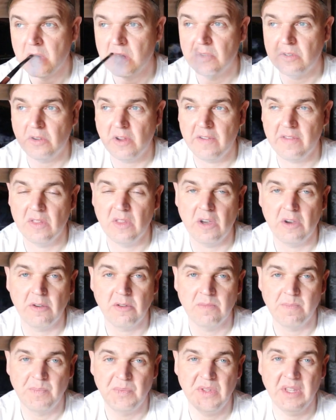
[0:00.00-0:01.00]
So even
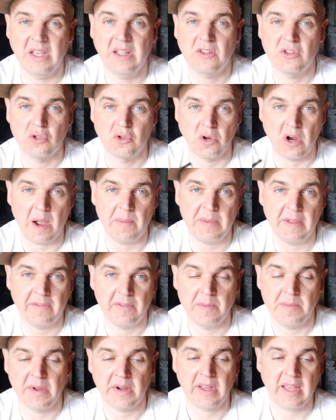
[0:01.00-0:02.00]
though Dietz dropped it
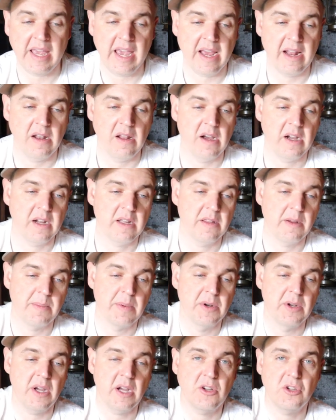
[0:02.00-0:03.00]
from their catalog and their
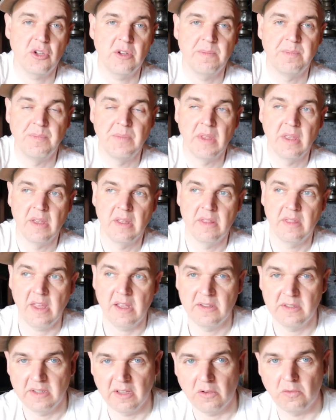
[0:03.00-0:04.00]
production,
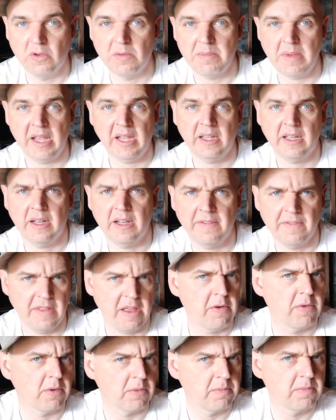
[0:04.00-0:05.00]
they still would make it if
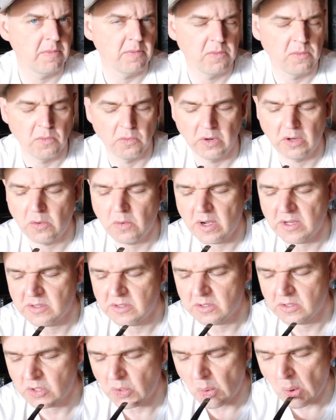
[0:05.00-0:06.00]
they were
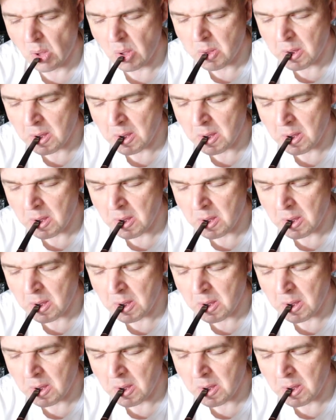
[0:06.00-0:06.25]
requested to.